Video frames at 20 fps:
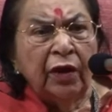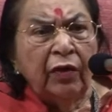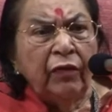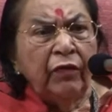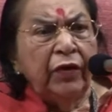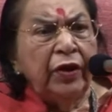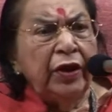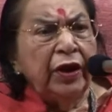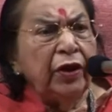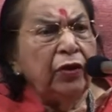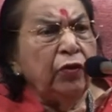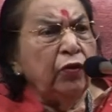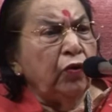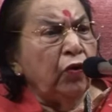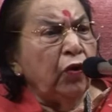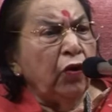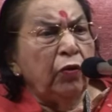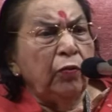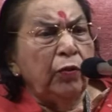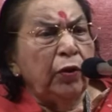We do
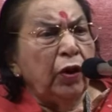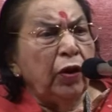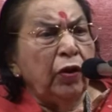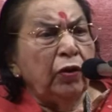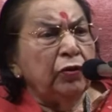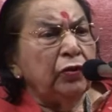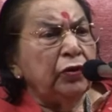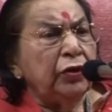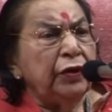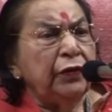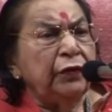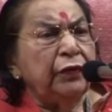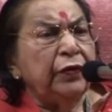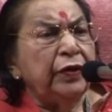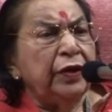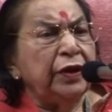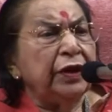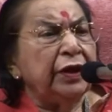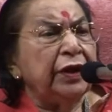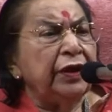not belong to
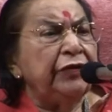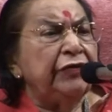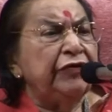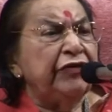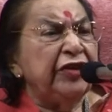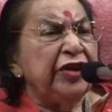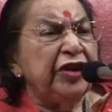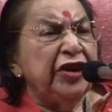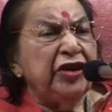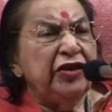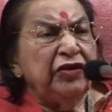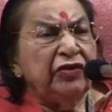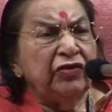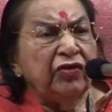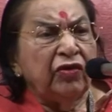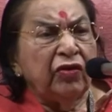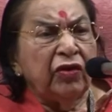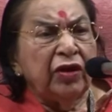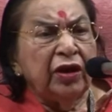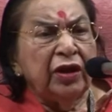different countries
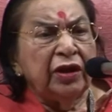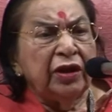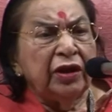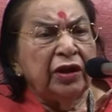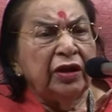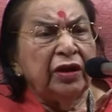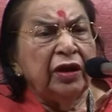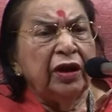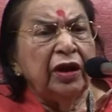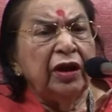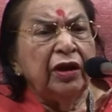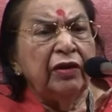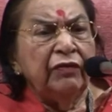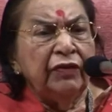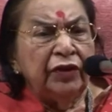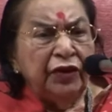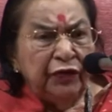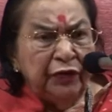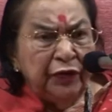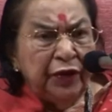or anything,
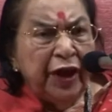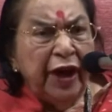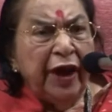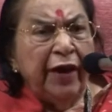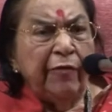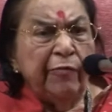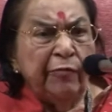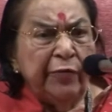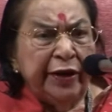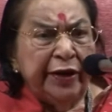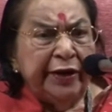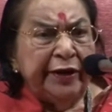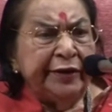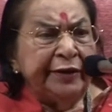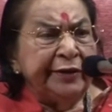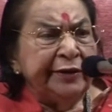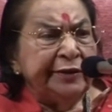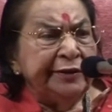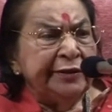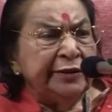which we have made.
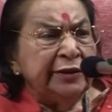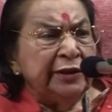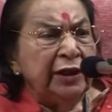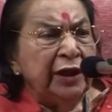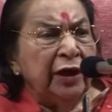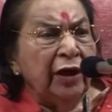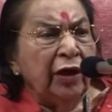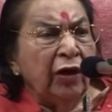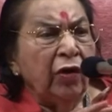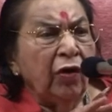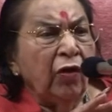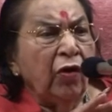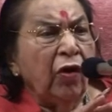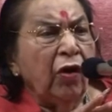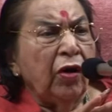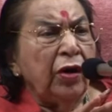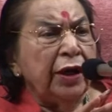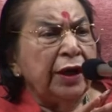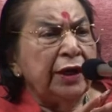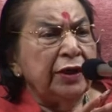
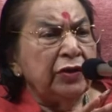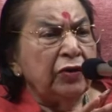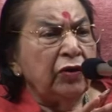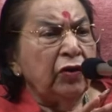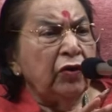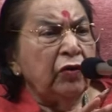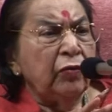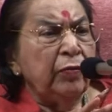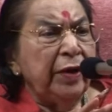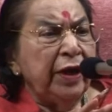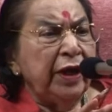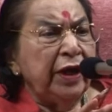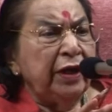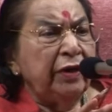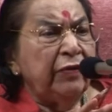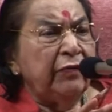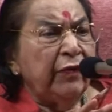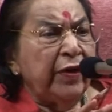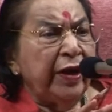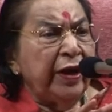God has not made
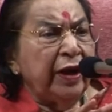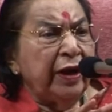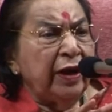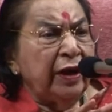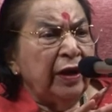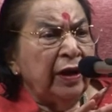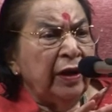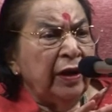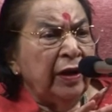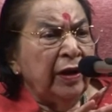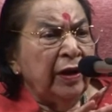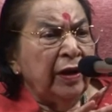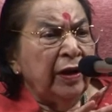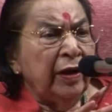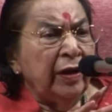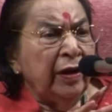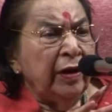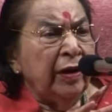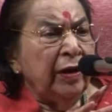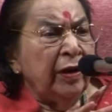friend.
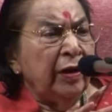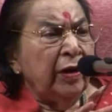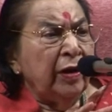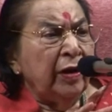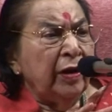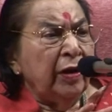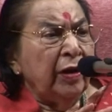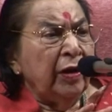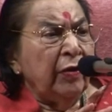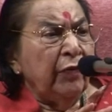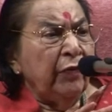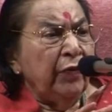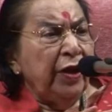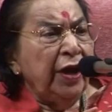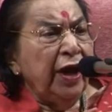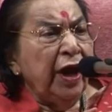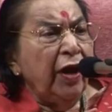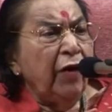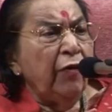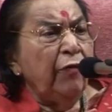We
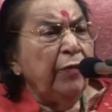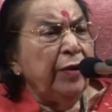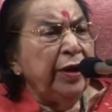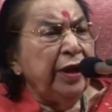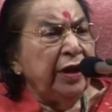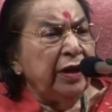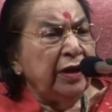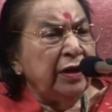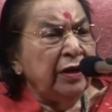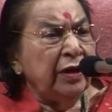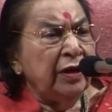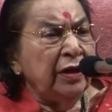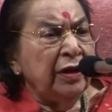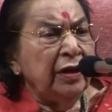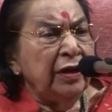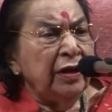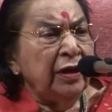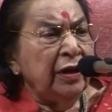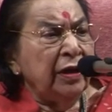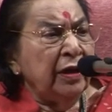have made.
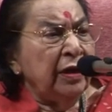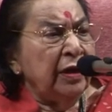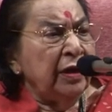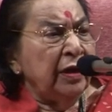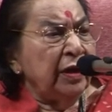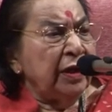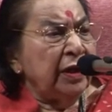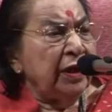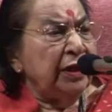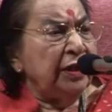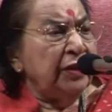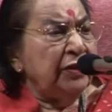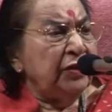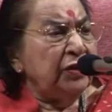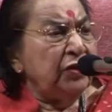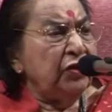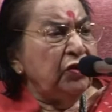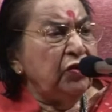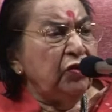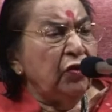This
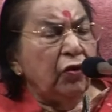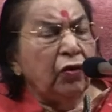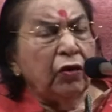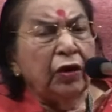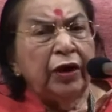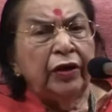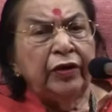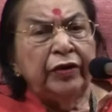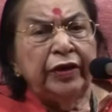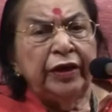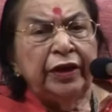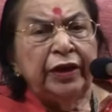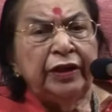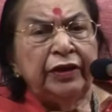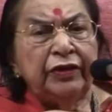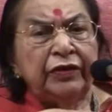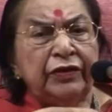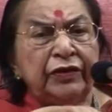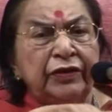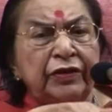is your country,
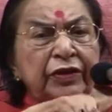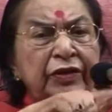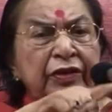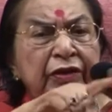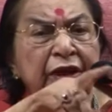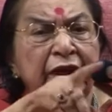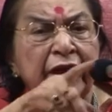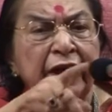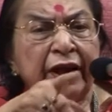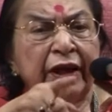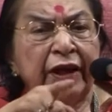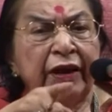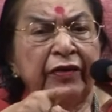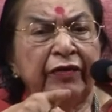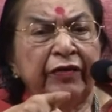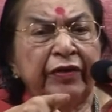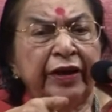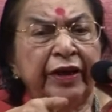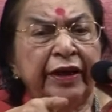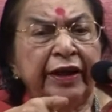this is their
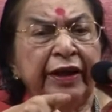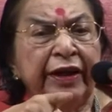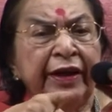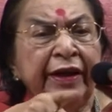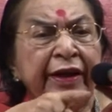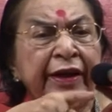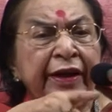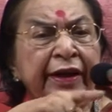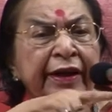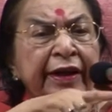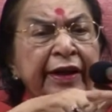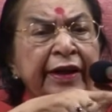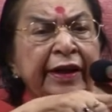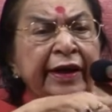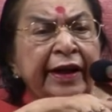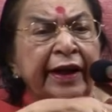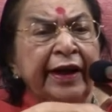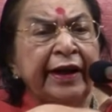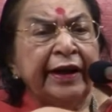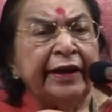country,
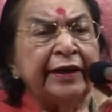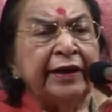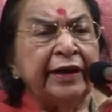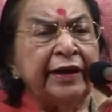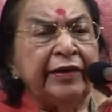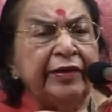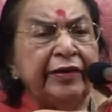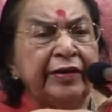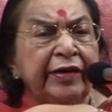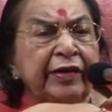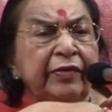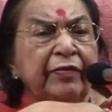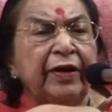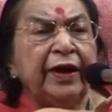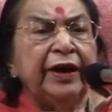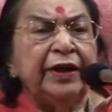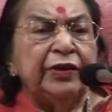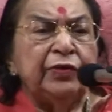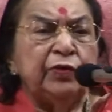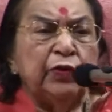and
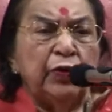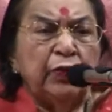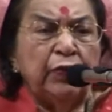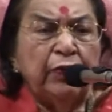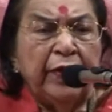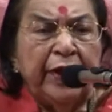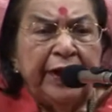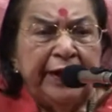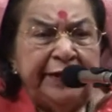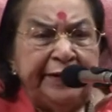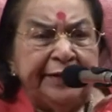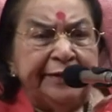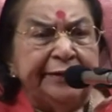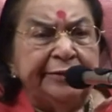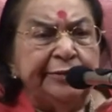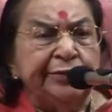country-wise we fight.